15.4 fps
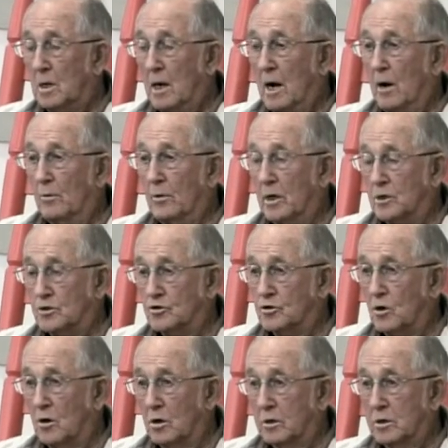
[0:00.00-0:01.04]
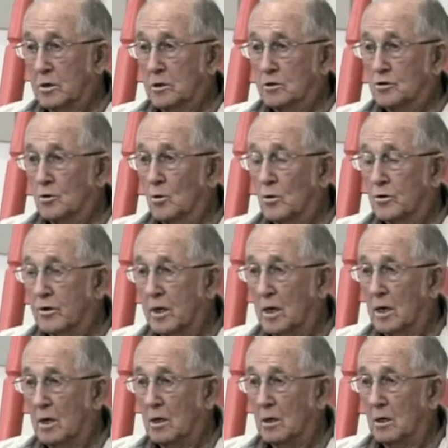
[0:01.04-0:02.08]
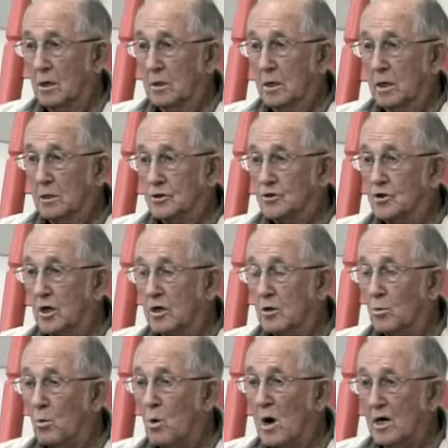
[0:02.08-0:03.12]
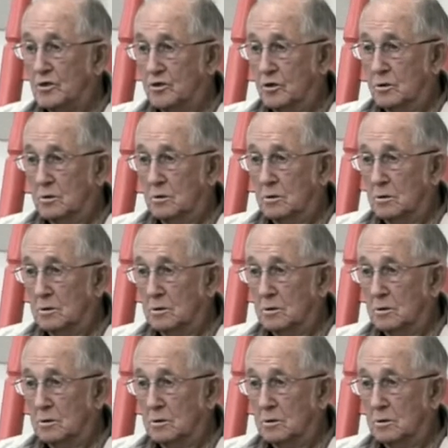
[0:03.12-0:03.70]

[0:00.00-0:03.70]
Our next target is North Carolina and the state of Washington.